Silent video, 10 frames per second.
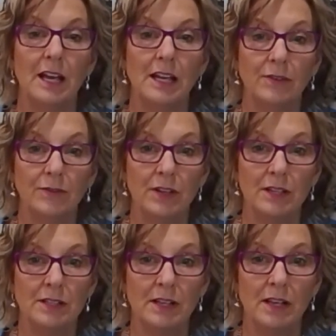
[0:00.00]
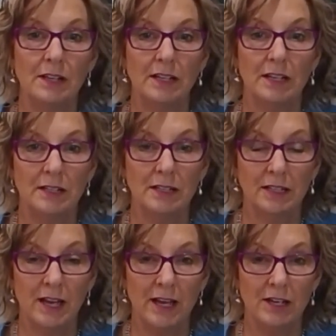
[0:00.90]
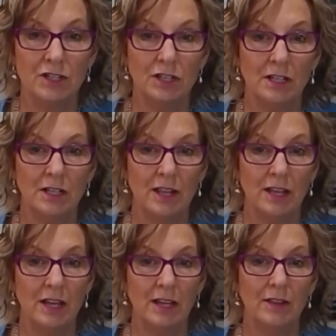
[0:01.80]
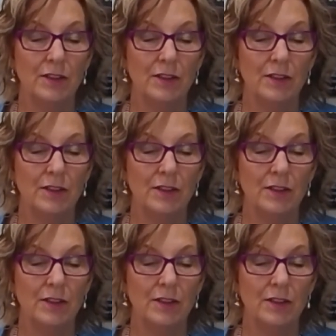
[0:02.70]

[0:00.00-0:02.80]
If there's an indication there